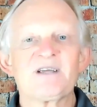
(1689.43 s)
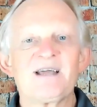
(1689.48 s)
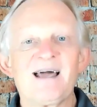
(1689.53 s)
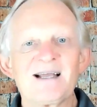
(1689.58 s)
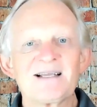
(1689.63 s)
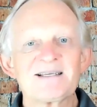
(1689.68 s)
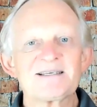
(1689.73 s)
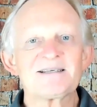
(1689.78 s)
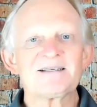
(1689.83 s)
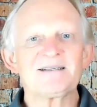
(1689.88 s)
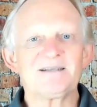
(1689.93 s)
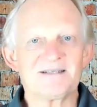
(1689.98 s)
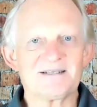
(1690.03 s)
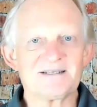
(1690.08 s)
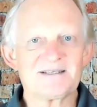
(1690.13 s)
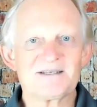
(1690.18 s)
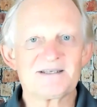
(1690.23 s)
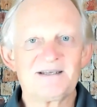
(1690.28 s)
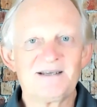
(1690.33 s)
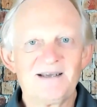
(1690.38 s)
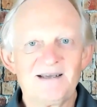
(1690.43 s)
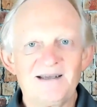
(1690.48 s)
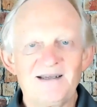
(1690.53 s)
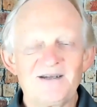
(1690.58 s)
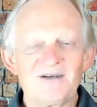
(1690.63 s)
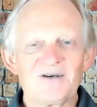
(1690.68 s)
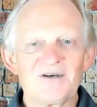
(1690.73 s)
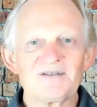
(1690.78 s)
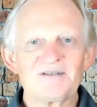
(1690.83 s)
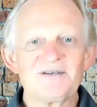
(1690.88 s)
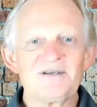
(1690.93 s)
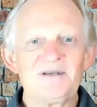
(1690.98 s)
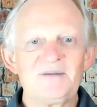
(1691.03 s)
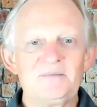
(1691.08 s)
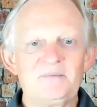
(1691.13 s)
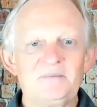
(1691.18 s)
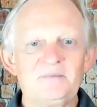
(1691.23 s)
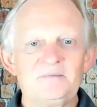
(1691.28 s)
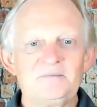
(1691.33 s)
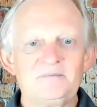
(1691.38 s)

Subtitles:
excellence in our team.